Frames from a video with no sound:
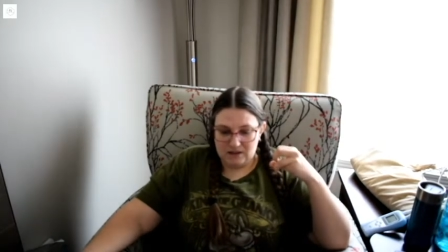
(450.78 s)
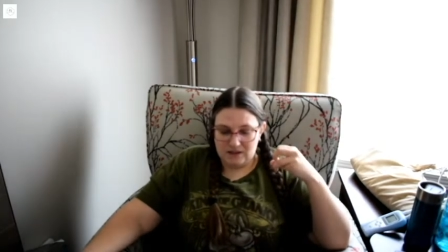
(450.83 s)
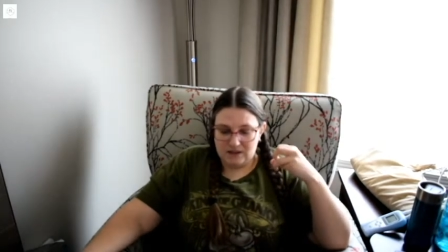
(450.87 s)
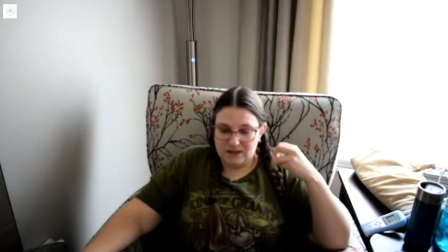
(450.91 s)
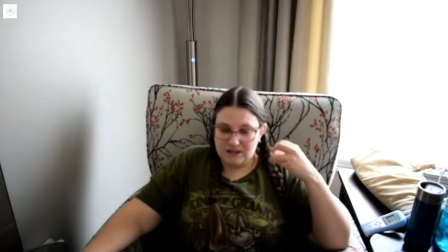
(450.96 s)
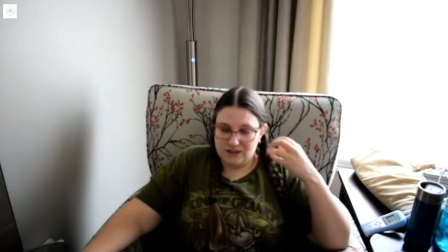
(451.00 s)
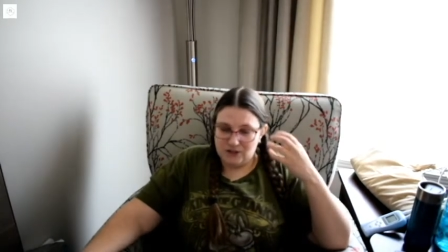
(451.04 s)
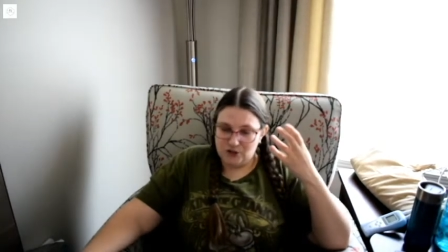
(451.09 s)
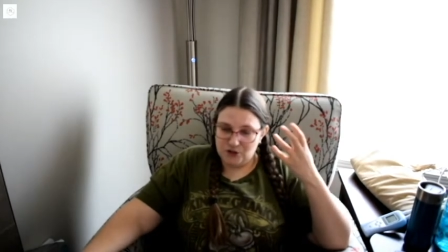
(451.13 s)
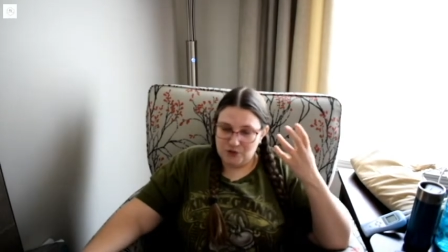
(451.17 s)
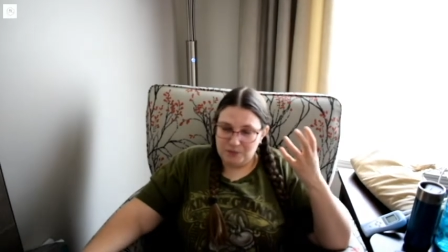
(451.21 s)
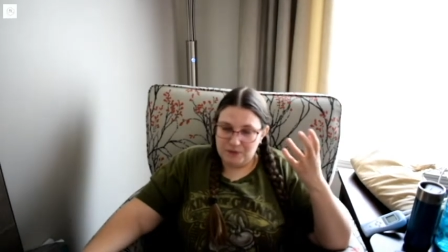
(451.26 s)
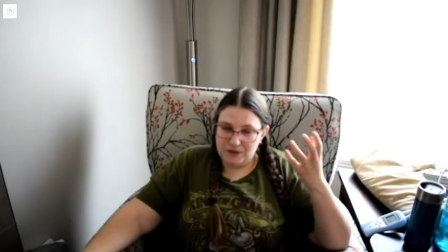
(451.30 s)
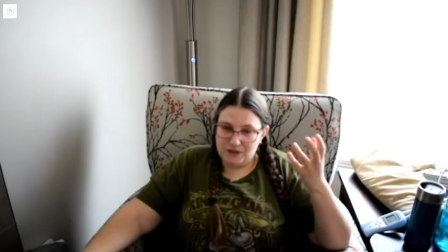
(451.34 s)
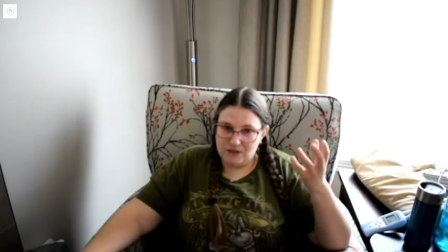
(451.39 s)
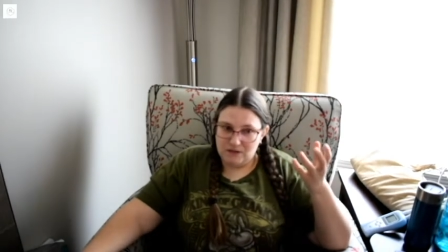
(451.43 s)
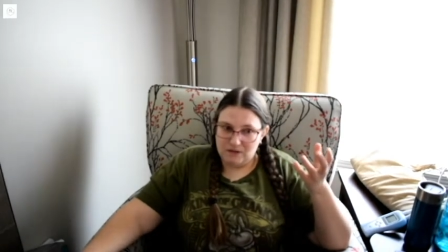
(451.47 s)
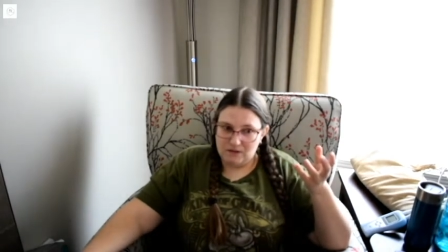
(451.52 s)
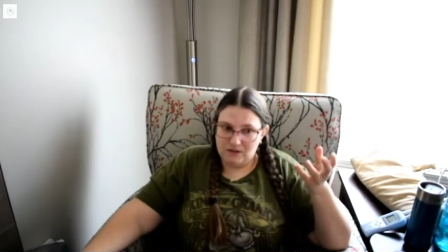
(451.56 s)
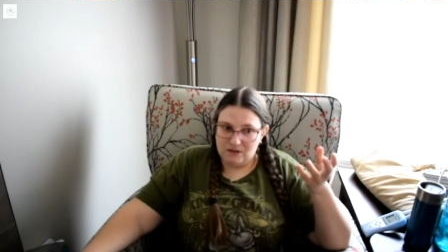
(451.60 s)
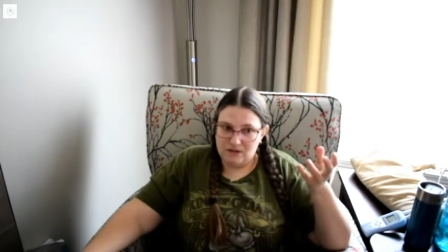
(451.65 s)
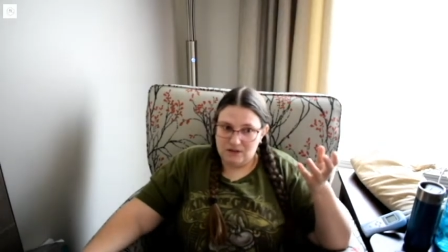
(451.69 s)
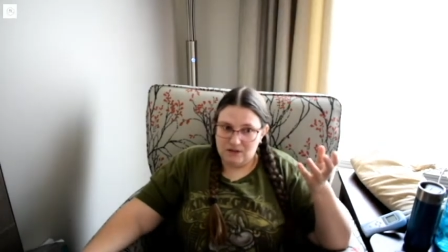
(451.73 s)
it took me
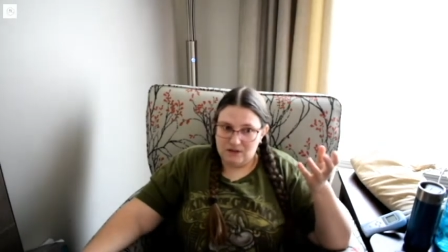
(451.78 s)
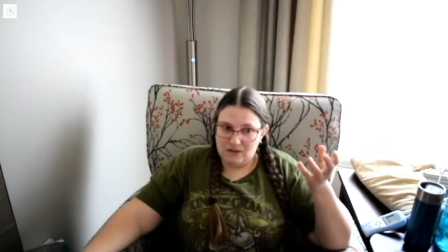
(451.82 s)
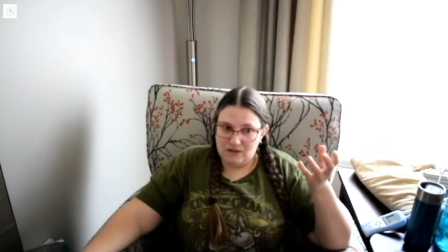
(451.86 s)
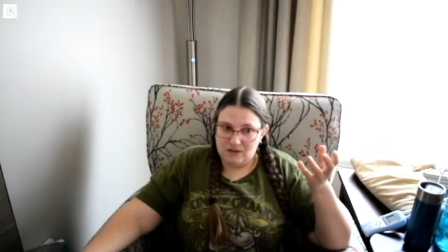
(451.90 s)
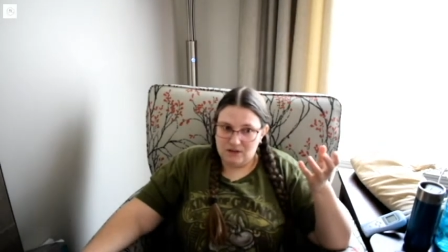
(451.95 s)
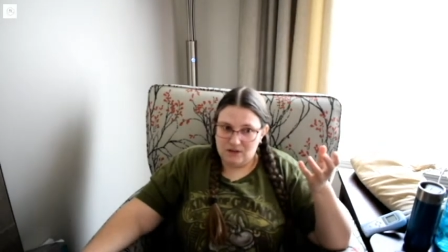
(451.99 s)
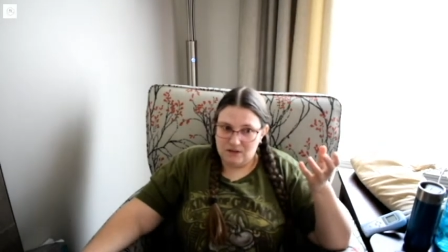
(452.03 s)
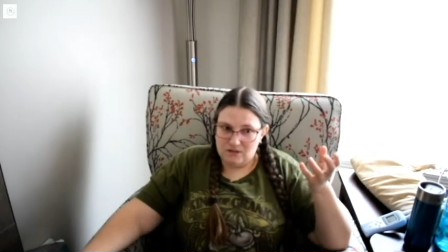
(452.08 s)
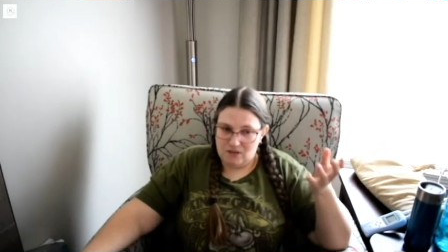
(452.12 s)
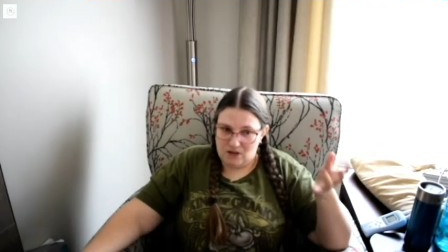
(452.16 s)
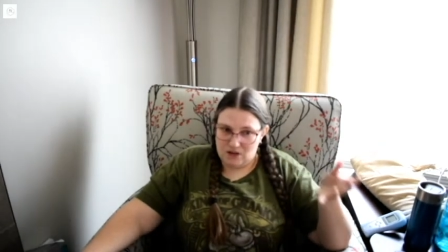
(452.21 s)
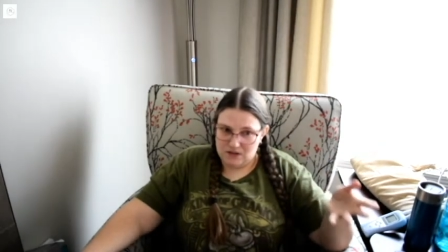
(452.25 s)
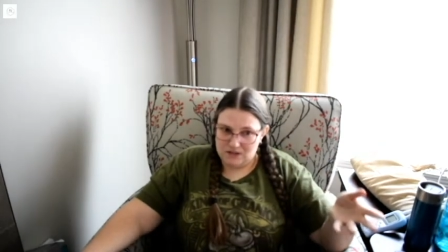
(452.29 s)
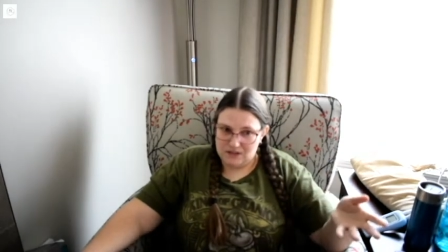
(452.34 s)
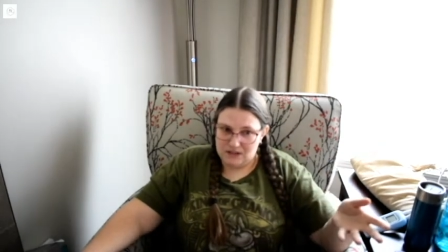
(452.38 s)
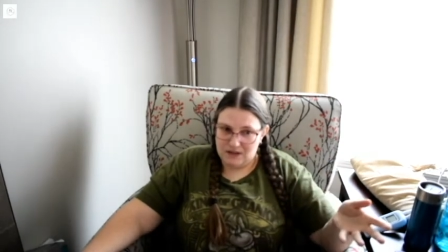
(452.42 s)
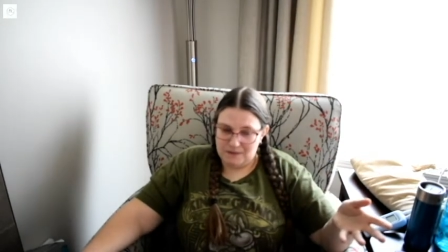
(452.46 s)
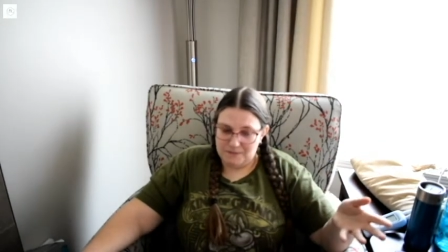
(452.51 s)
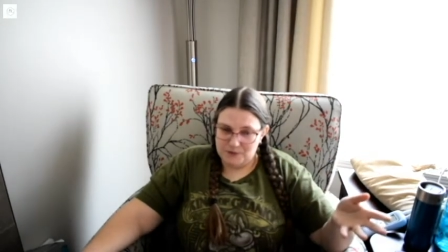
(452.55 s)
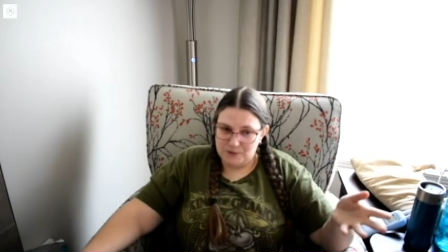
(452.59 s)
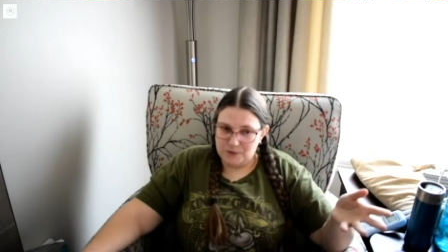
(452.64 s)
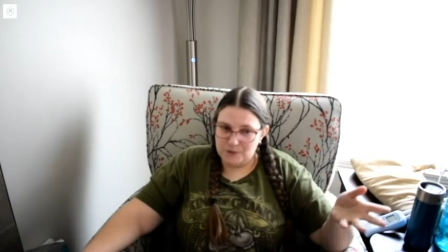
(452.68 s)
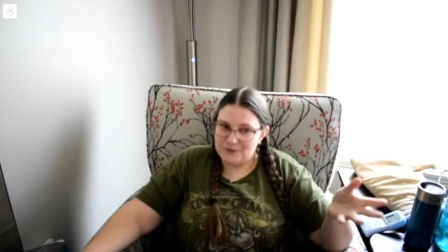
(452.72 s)
a long
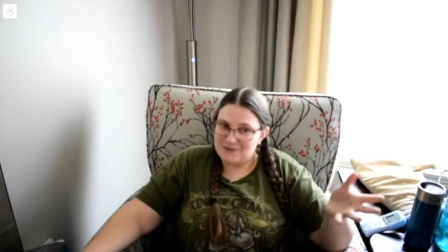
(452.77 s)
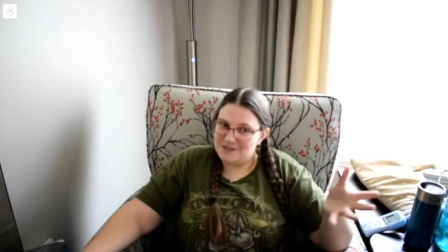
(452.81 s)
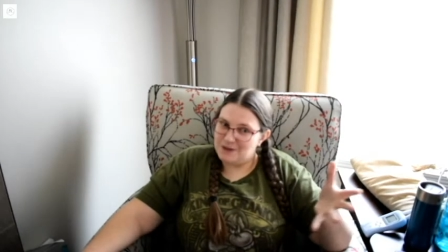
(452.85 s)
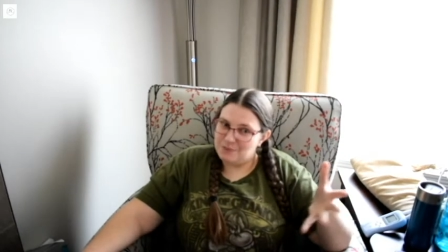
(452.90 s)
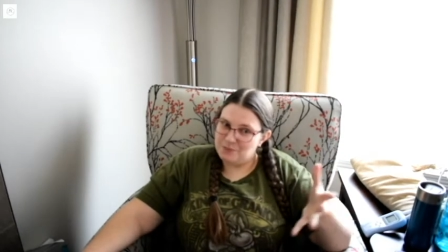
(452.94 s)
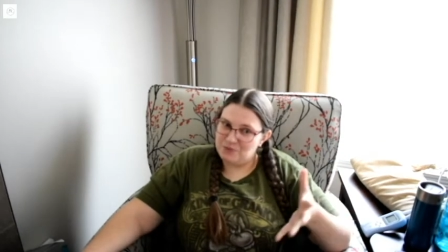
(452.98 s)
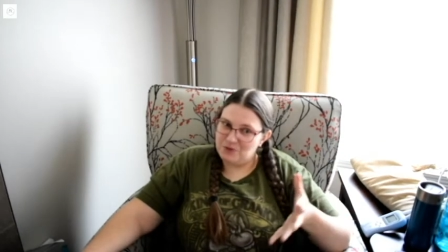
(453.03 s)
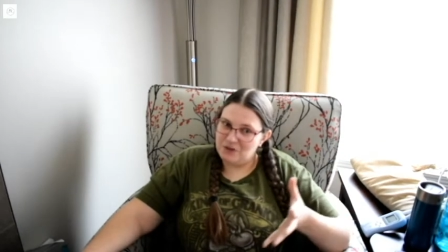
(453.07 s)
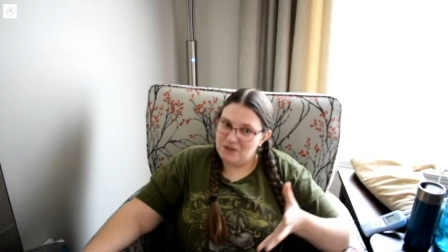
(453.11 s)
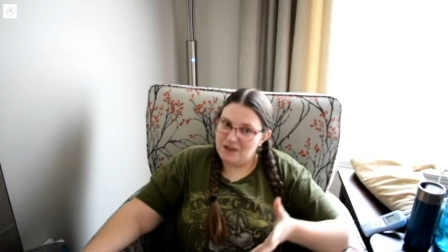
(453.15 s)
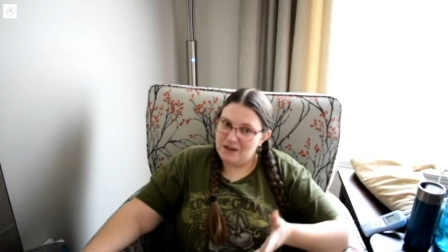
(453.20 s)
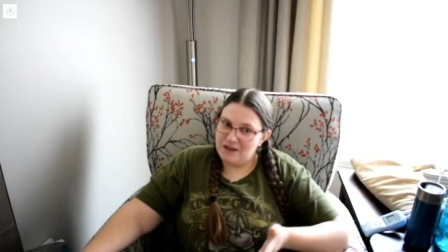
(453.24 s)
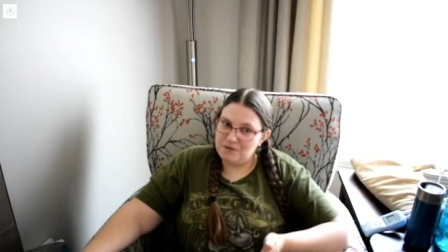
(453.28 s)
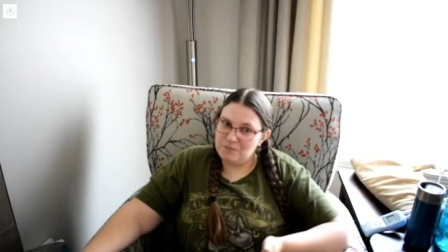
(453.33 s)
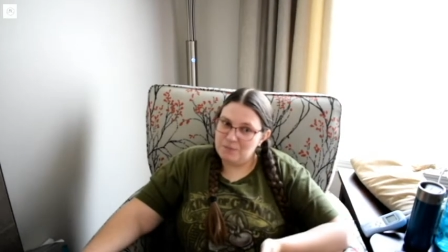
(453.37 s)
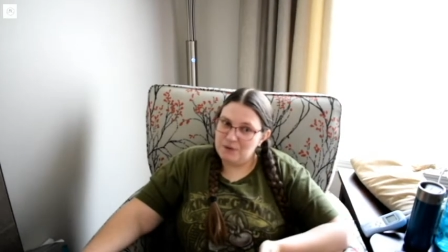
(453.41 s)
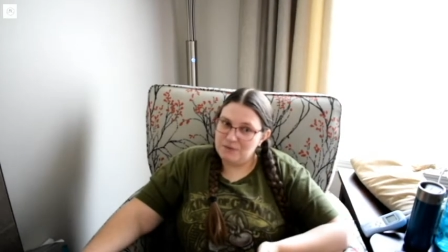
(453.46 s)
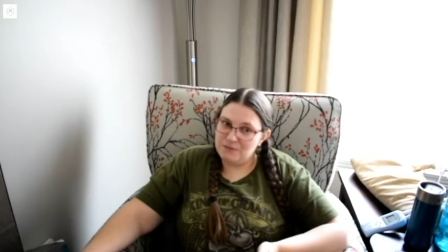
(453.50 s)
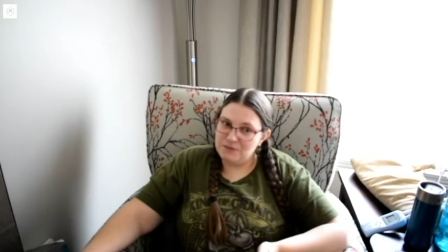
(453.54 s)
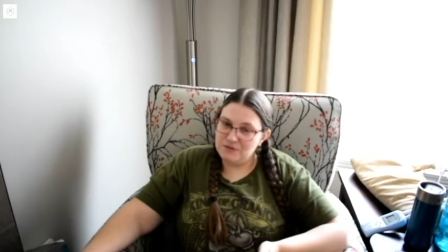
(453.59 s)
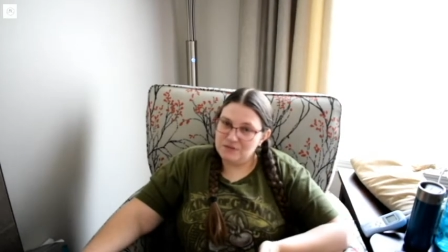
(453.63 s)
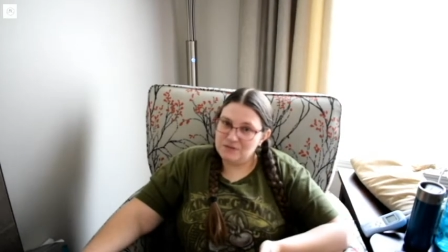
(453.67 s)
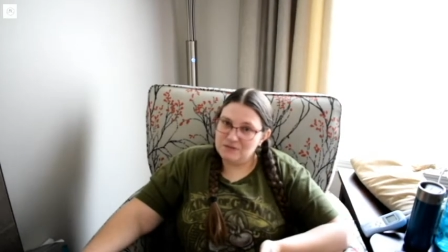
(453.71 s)
time to accept the lack of
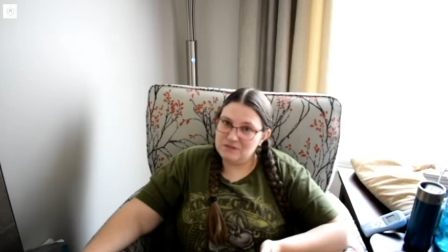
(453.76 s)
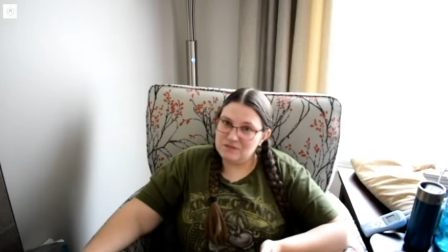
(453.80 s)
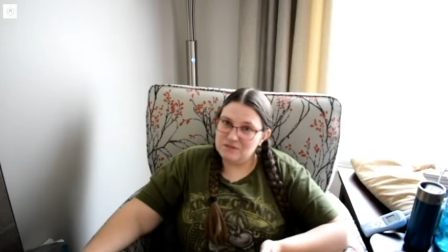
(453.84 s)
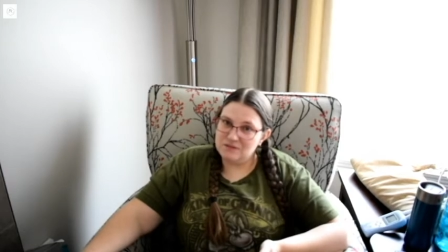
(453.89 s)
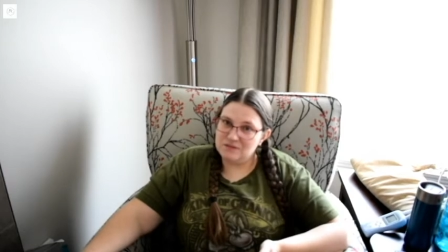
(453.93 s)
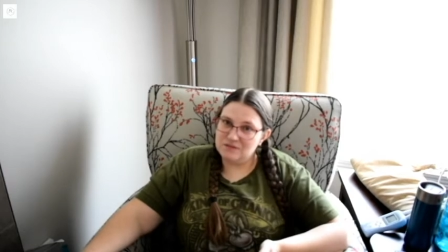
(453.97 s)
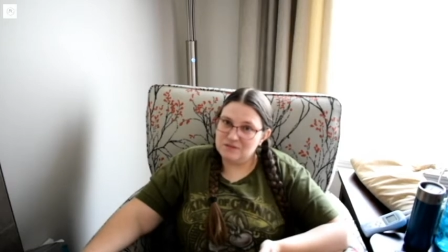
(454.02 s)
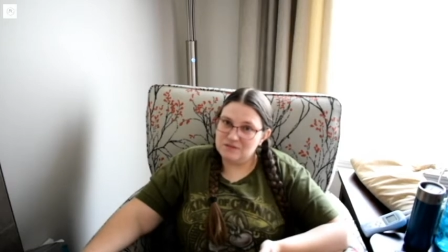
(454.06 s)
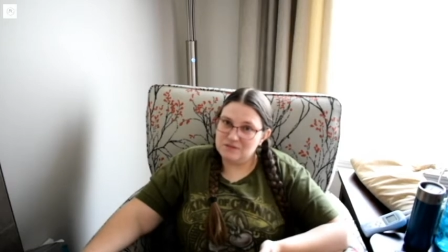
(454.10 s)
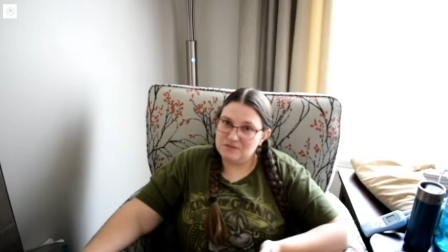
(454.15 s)
bubbles